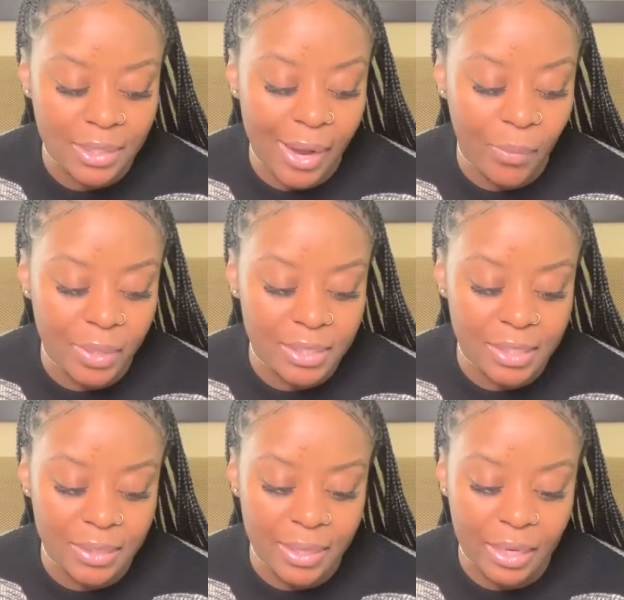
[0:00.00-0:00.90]
So I was
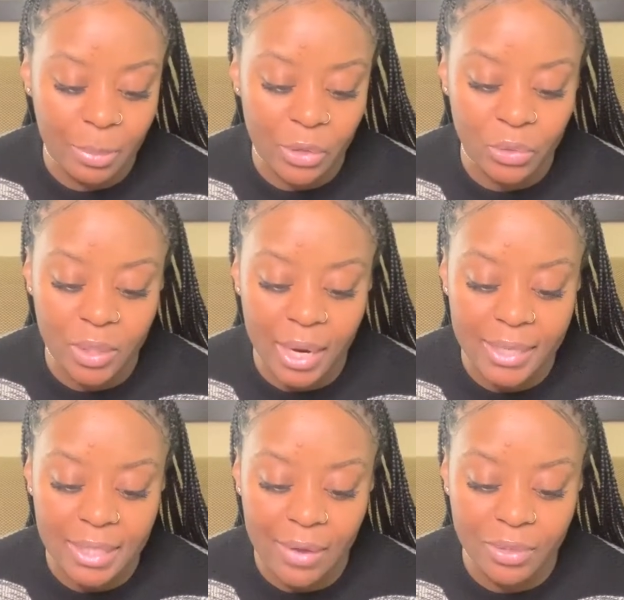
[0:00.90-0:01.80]
seeing that about you
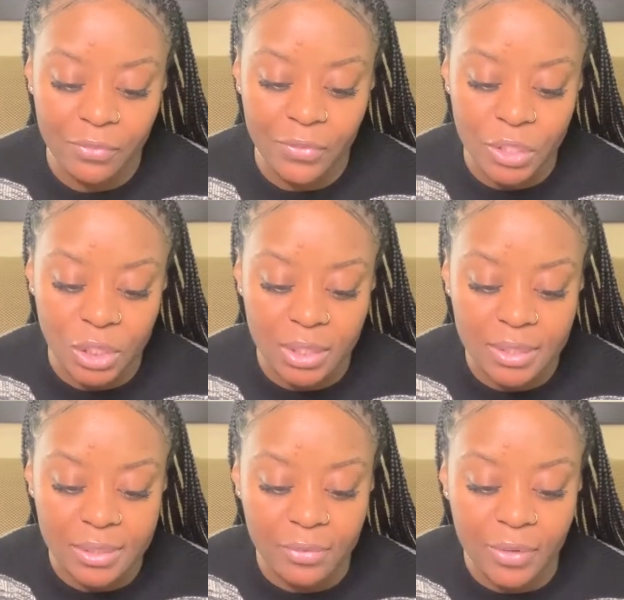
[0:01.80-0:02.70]
guys having a vision and
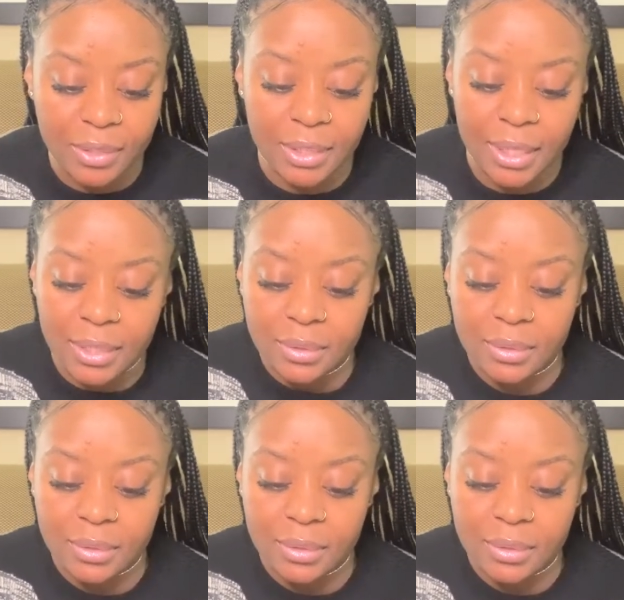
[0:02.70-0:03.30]
stuff like that.